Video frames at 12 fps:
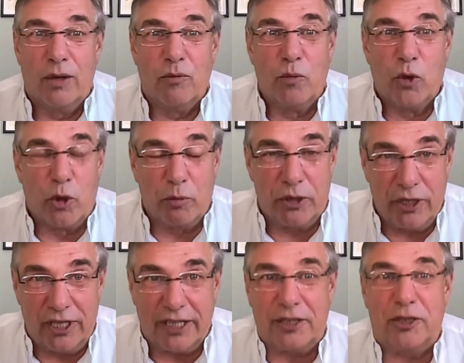more
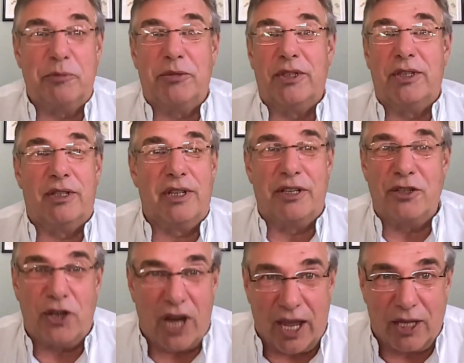predictable and
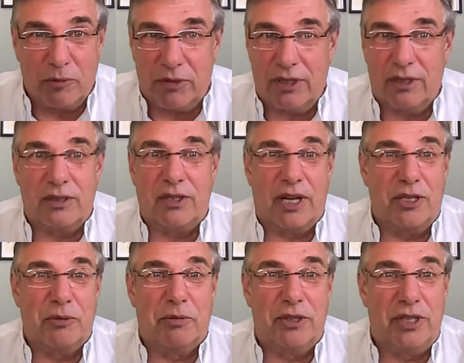trackable
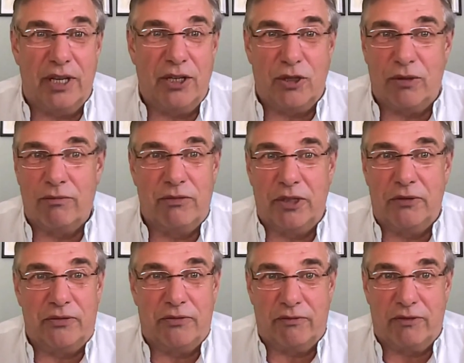transportation.
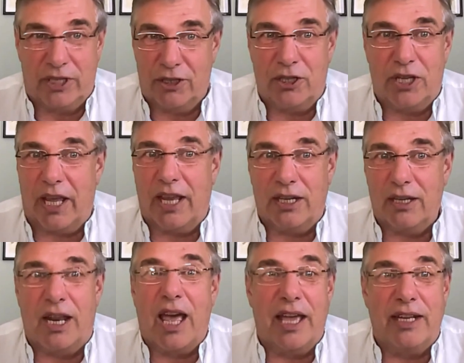We've reached end
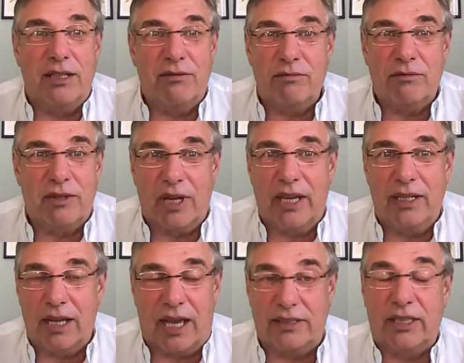of line, right?"
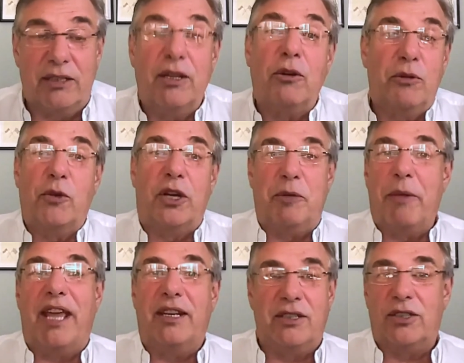As in, and what he
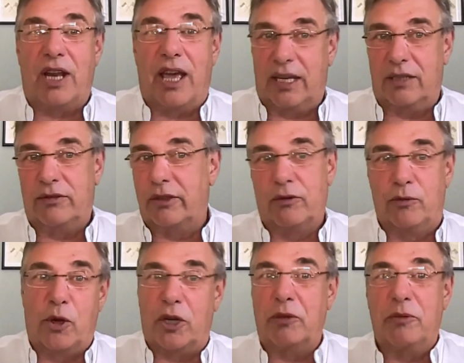meant is like
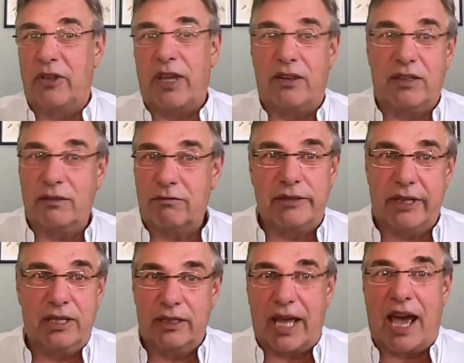working with other
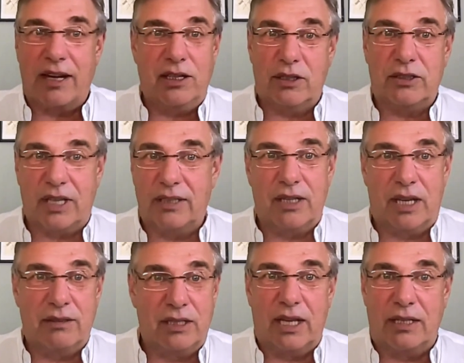carriers and
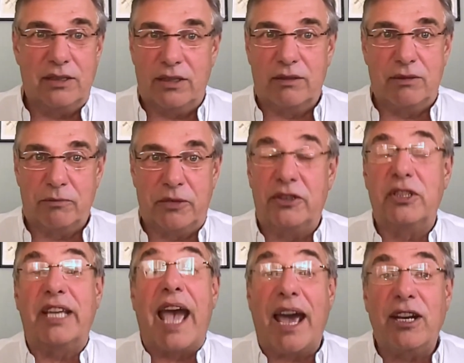with the
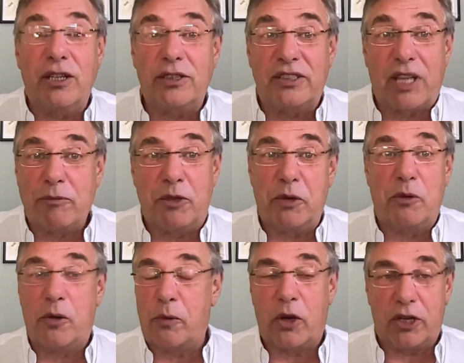carriers that we were
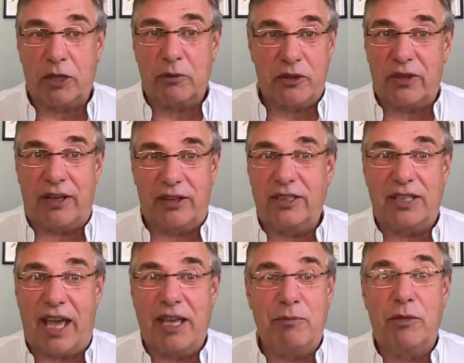working with at the
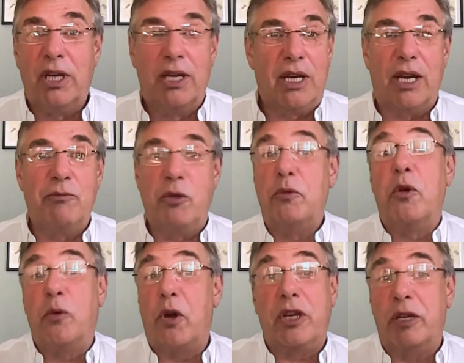time. And we were
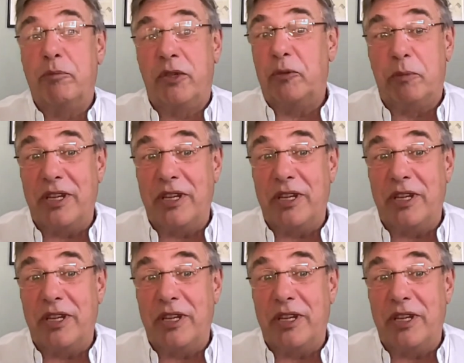working with